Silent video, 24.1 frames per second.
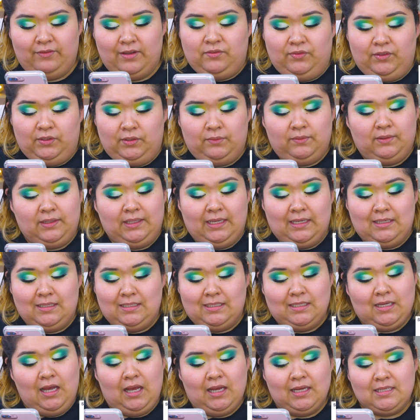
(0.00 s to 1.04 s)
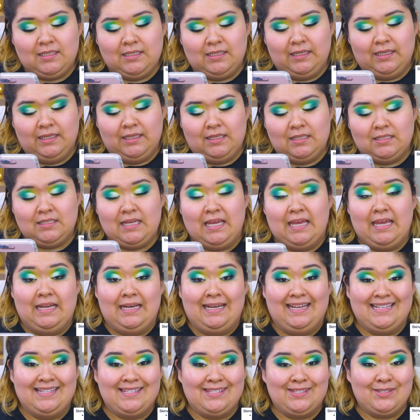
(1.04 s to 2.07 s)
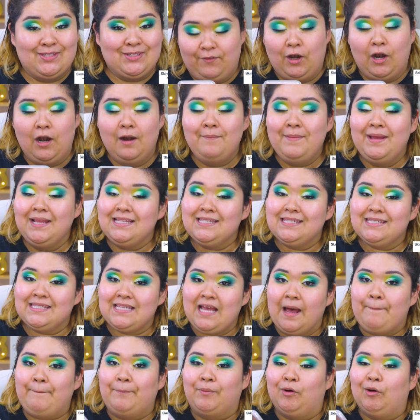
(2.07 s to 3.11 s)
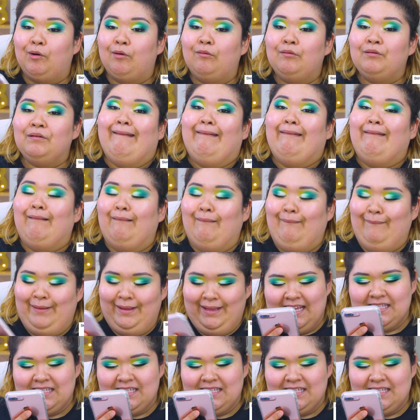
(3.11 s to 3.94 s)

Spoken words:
It's filled with antioxidants and it's firm and supple. Ew.